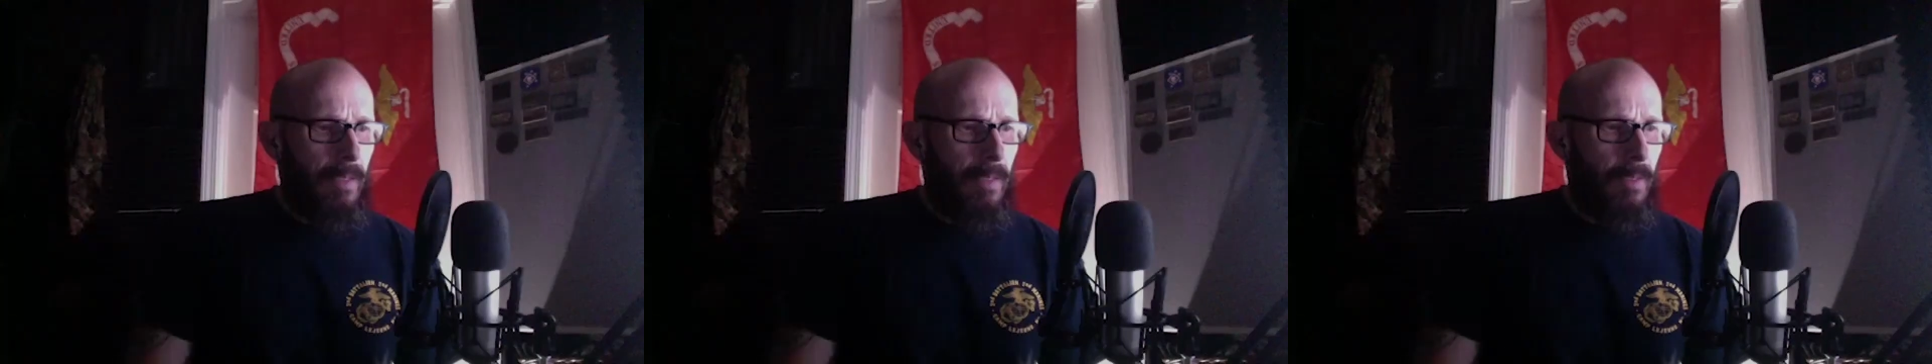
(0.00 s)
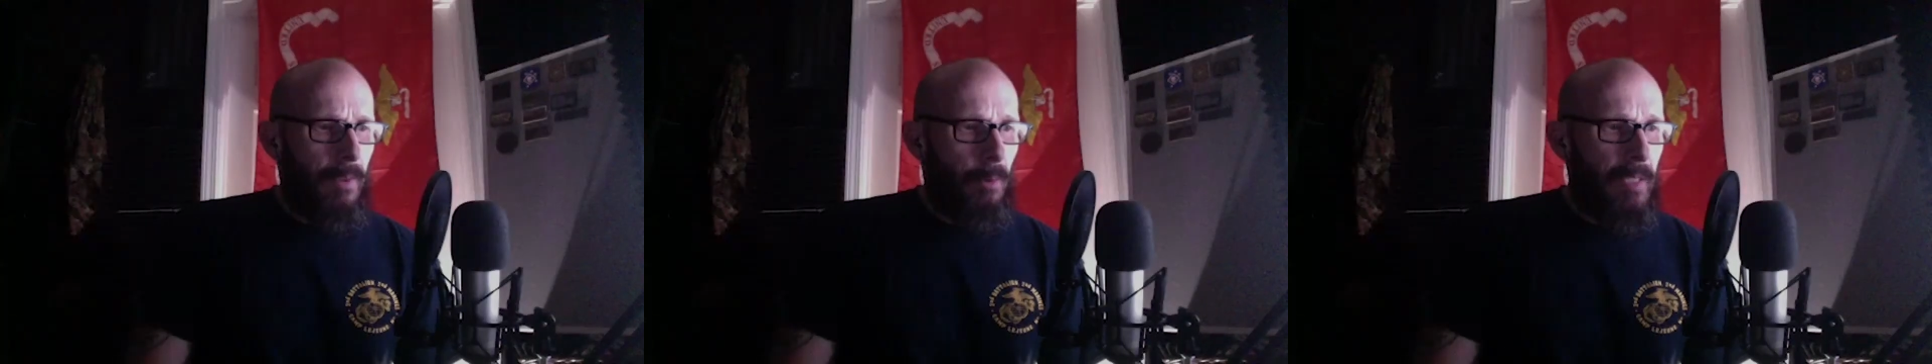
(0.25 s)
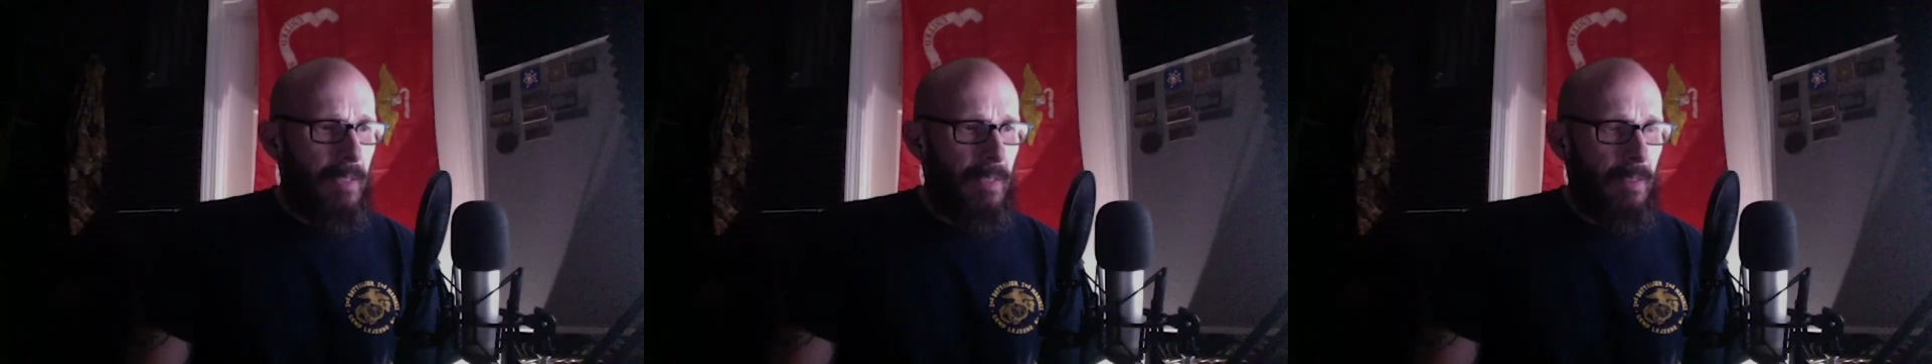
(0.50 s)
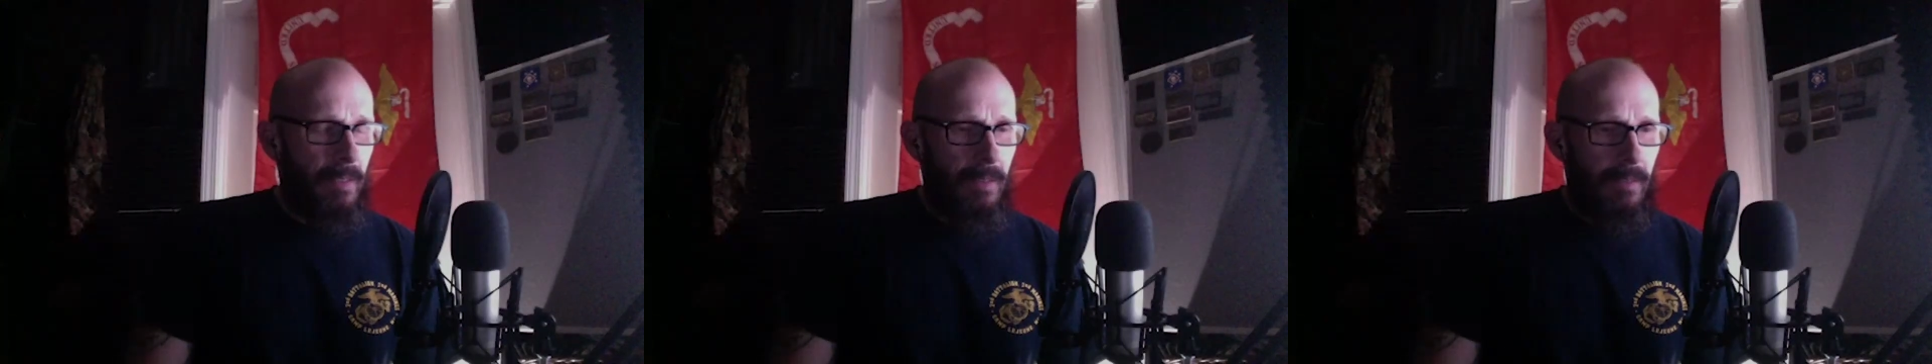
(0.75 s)
the
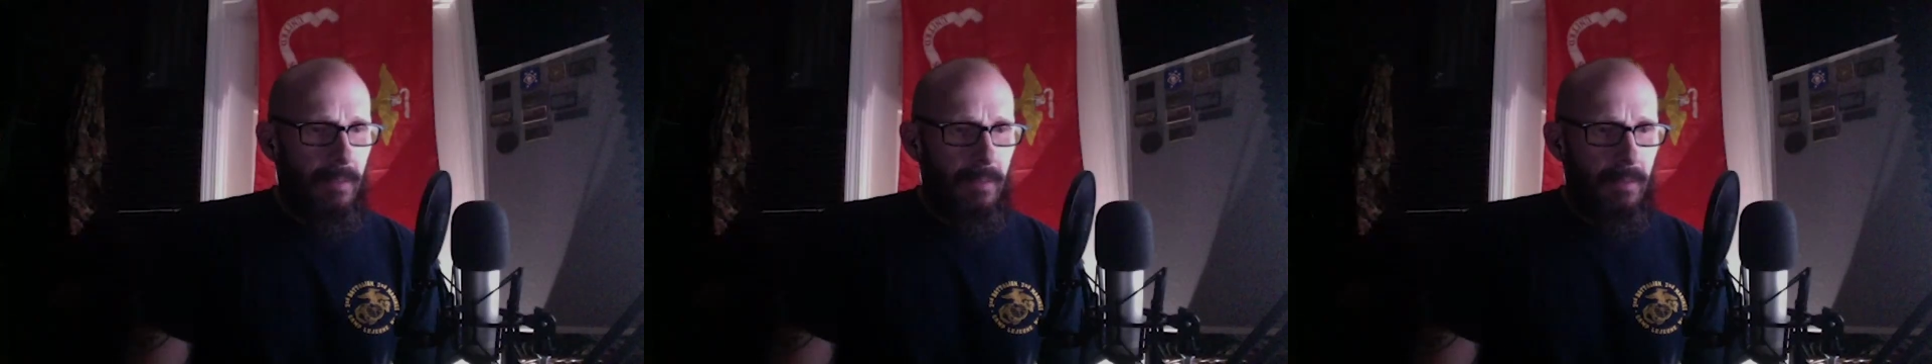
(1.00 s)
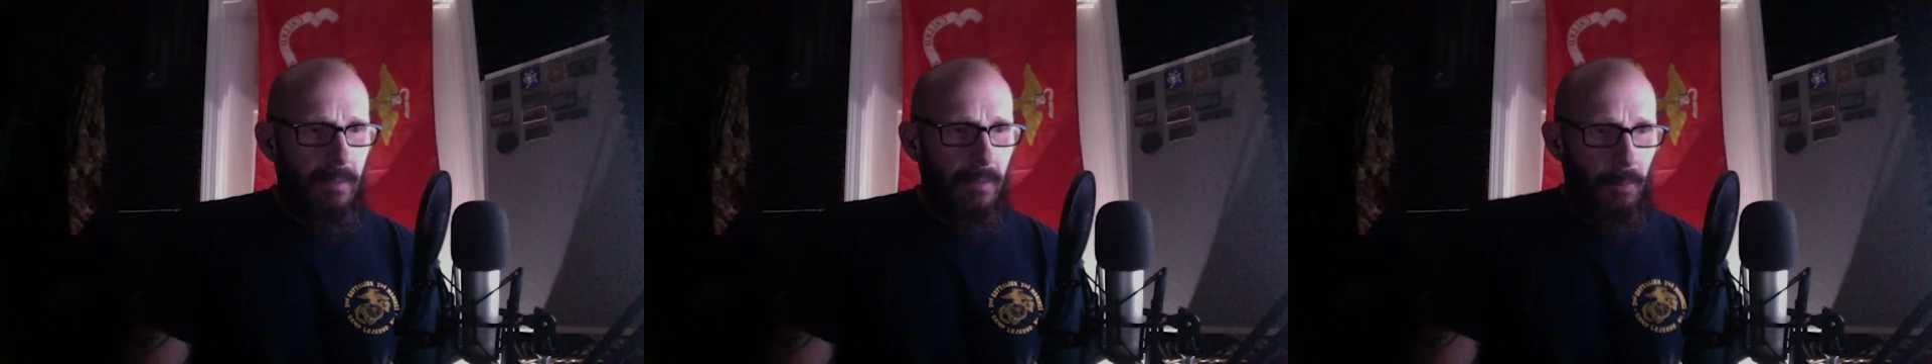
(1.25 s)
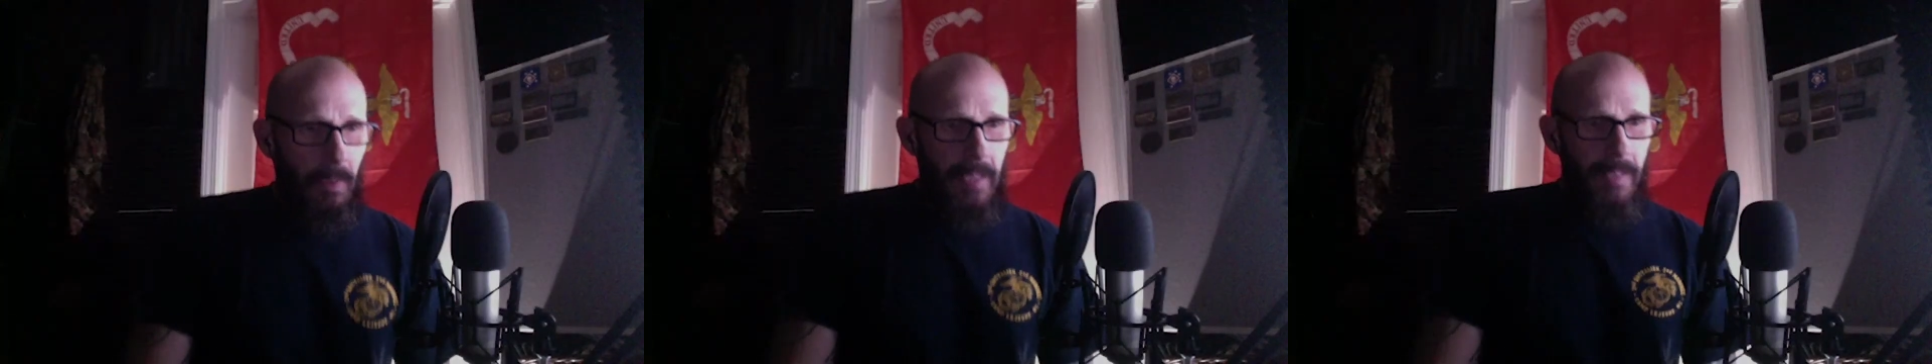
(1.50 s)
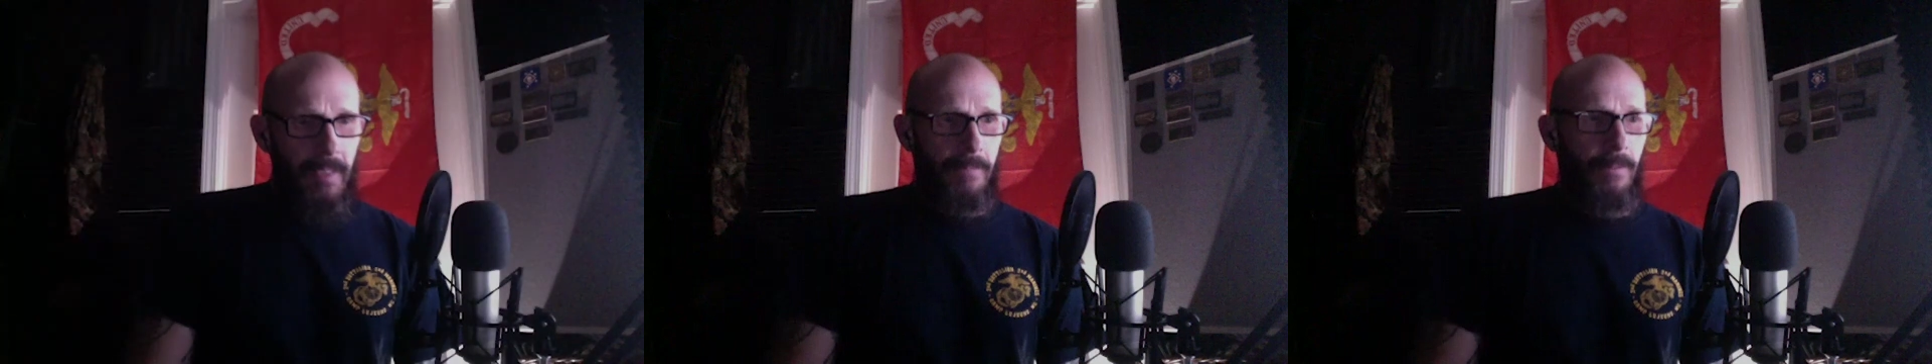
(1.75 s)

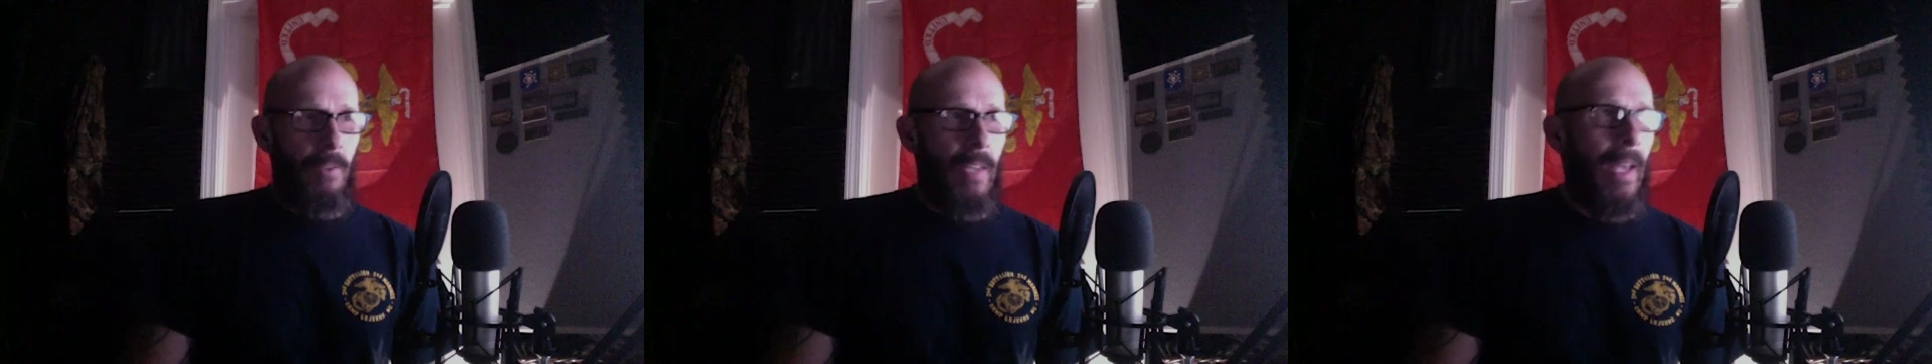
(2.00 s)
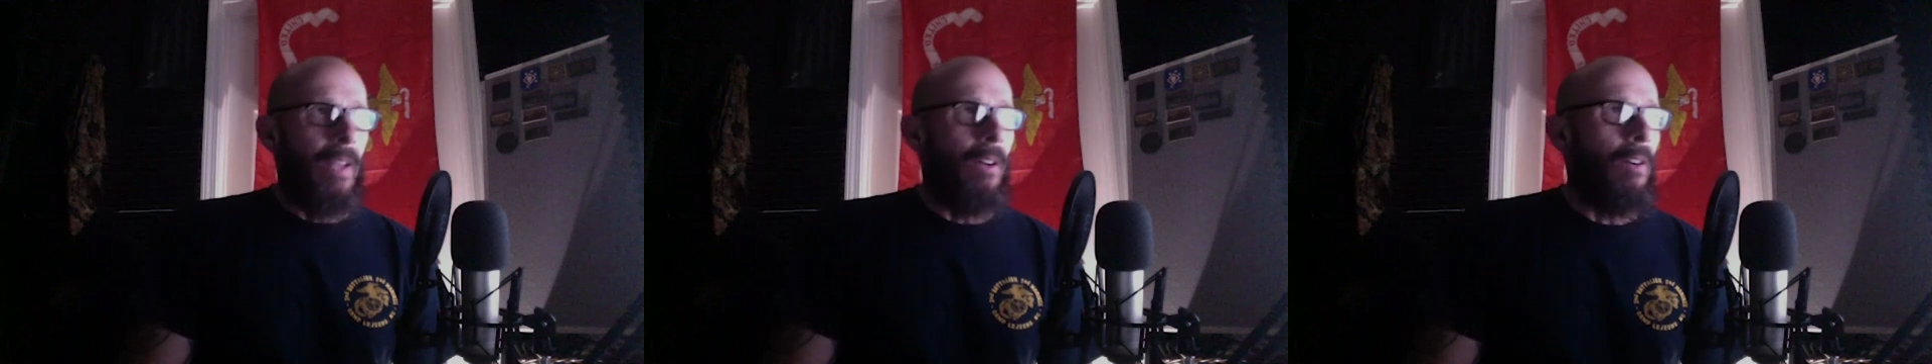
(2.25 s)
reasons for that